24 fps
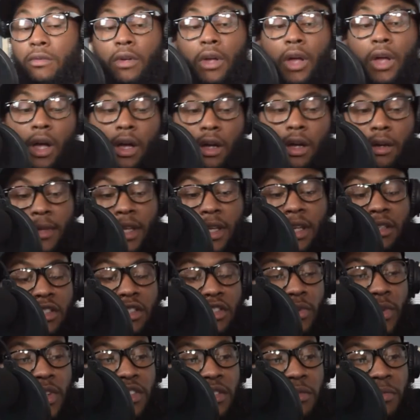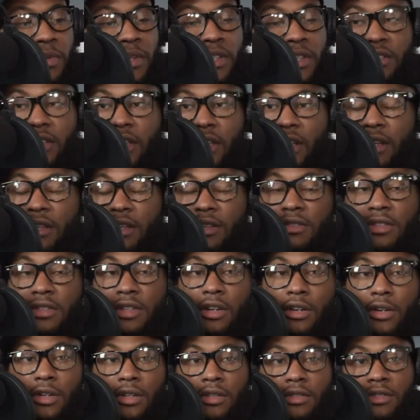Man, just rest in peace, Gale
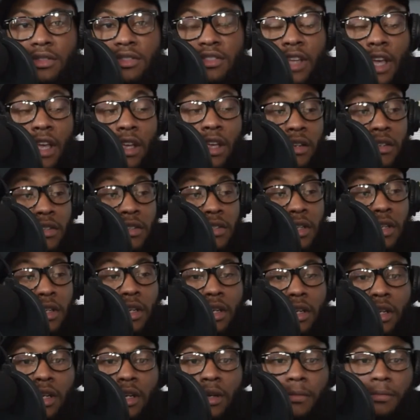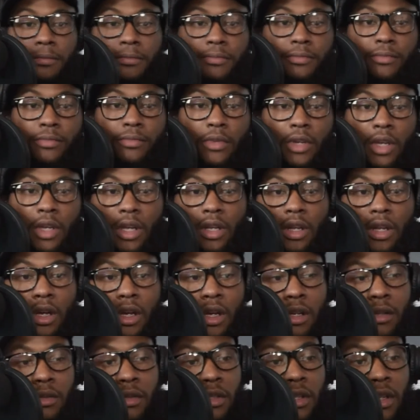Sayers. And
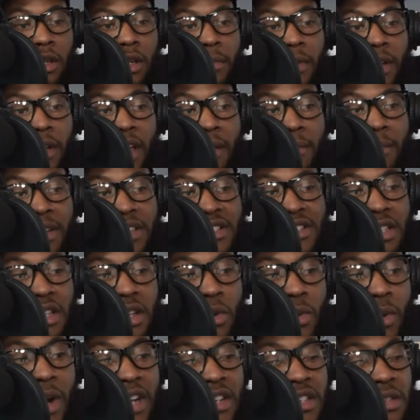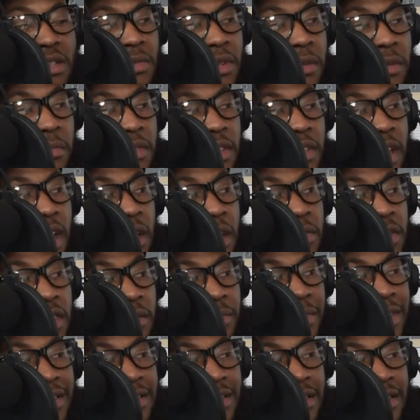I'm gonna have my son watch some of them tapes, because
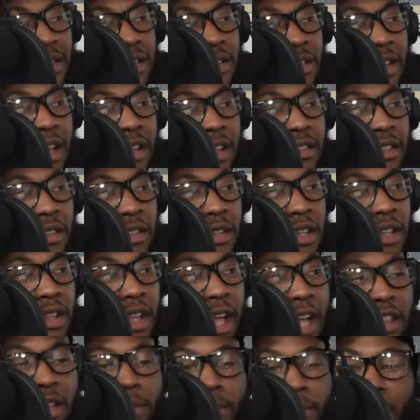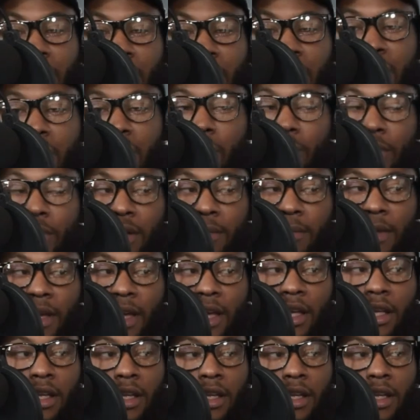my son he like the ball. He a running back.